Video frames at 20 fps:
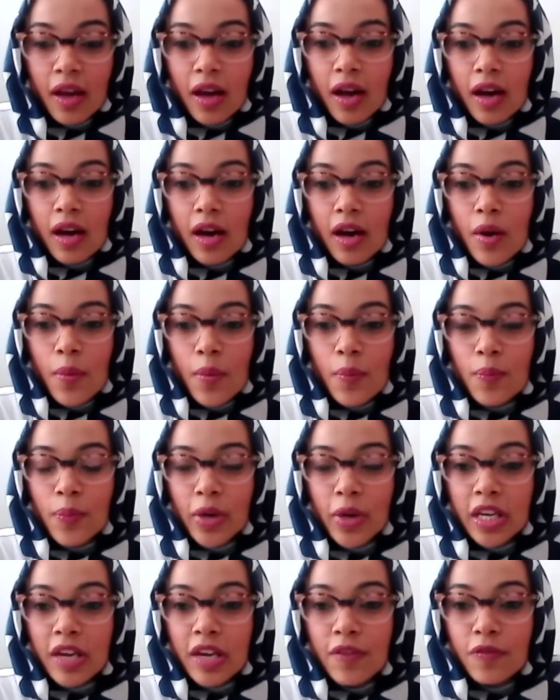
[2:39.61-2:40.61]

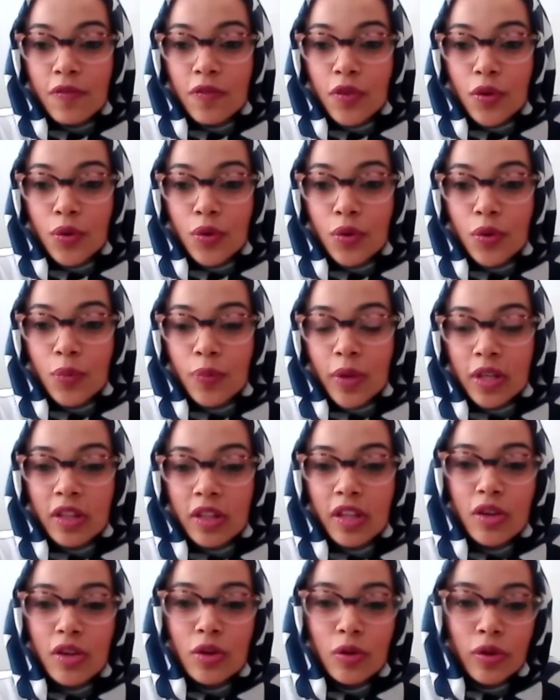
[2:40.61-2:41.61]
But
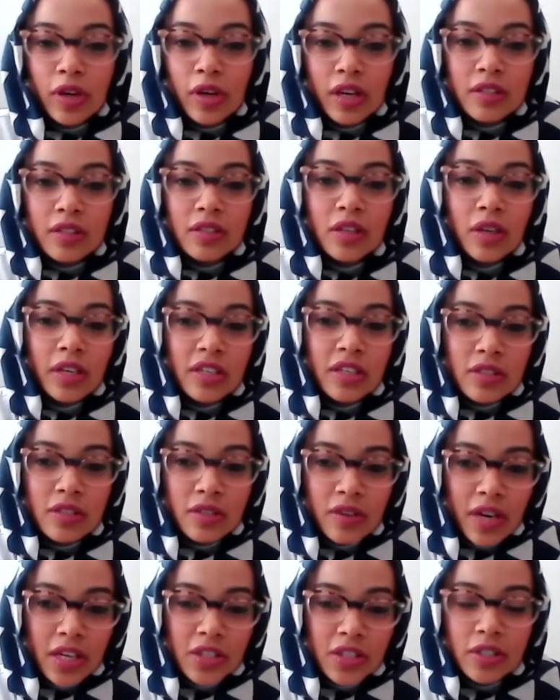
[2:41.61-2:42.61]
then you look at
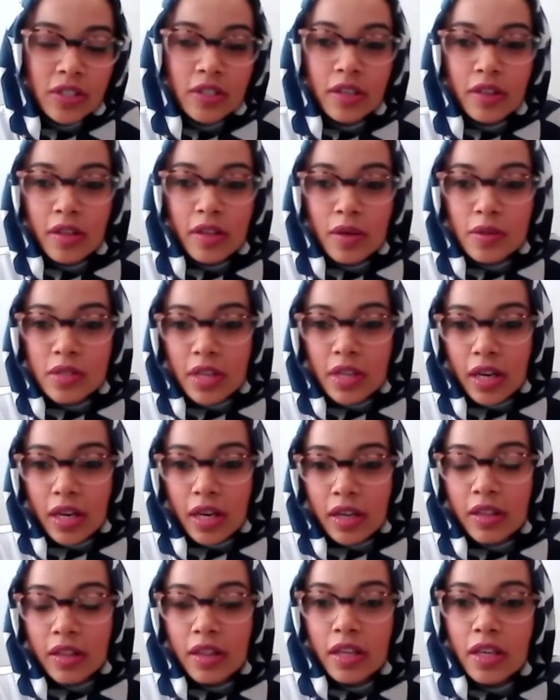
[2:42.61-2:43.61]
integration and those kind
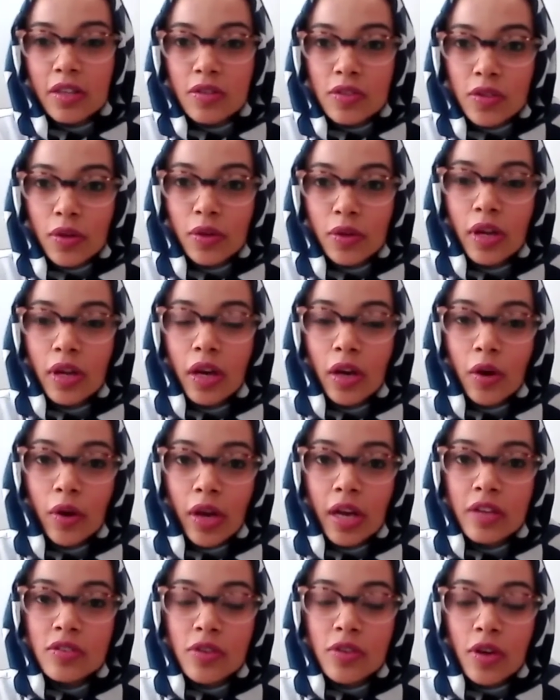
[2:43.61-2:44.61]
of things, so you're like,
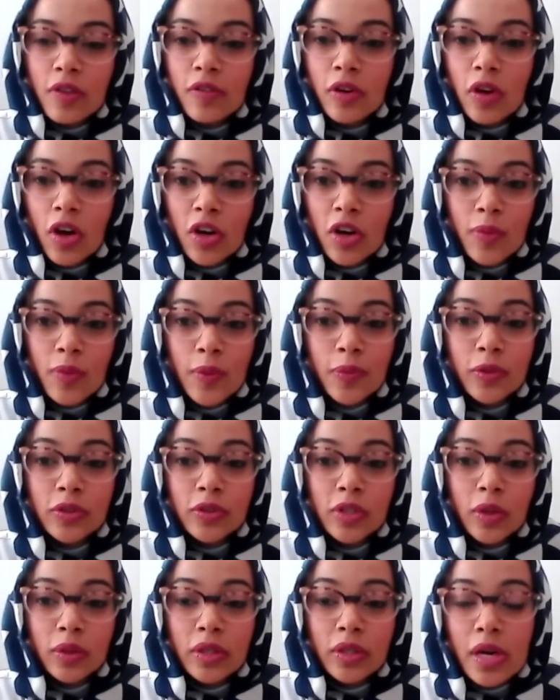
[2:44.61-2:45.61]
okay, so if a lot of people
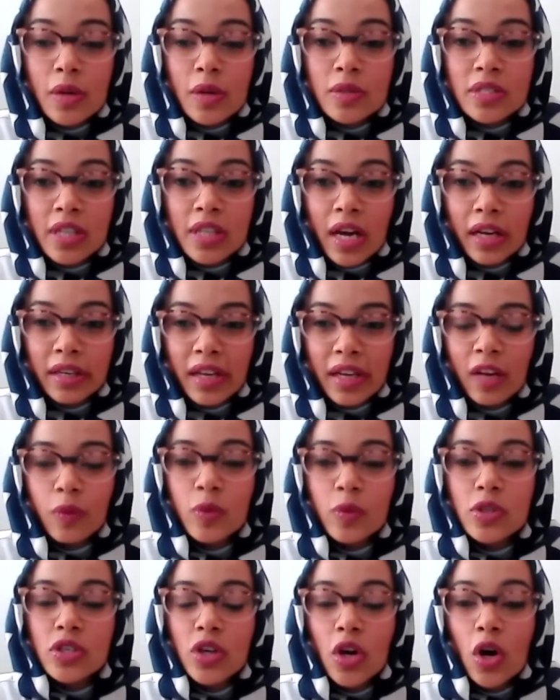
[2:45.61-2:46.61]
don't know sign
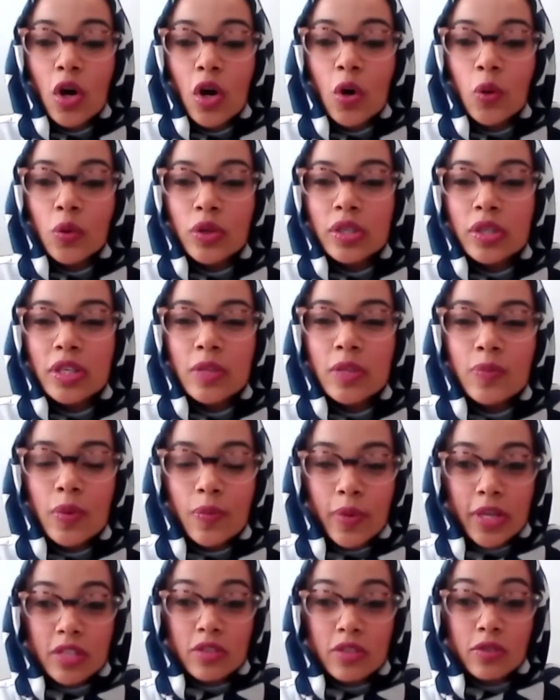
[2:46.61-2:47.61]
language, wouldn't it be
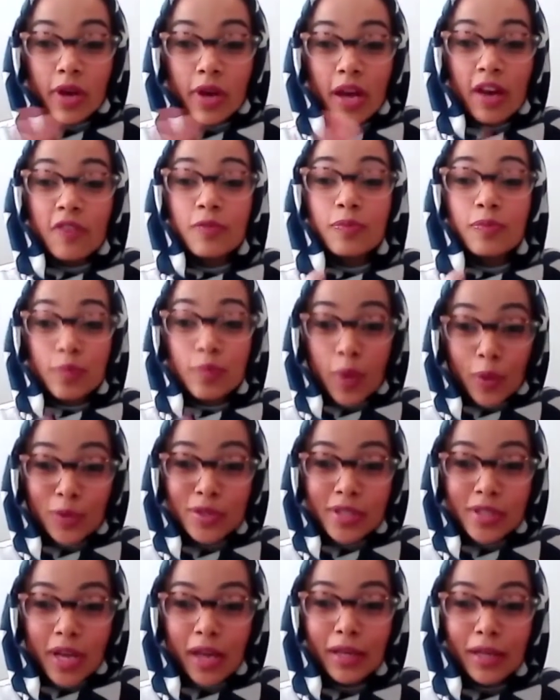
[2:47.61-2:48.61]
better to have both
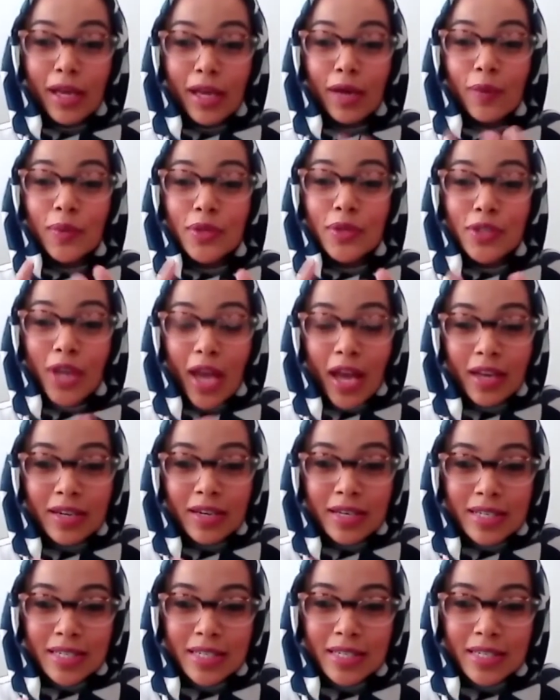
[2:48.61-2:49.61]
sign language and
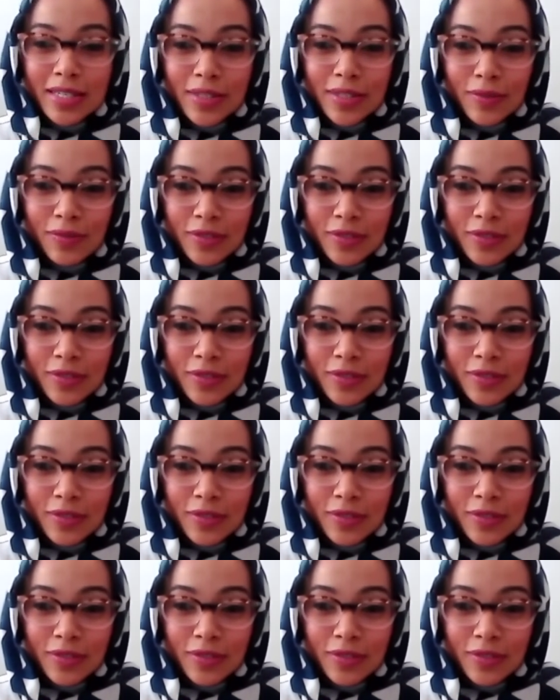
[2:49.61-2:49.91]
an assistive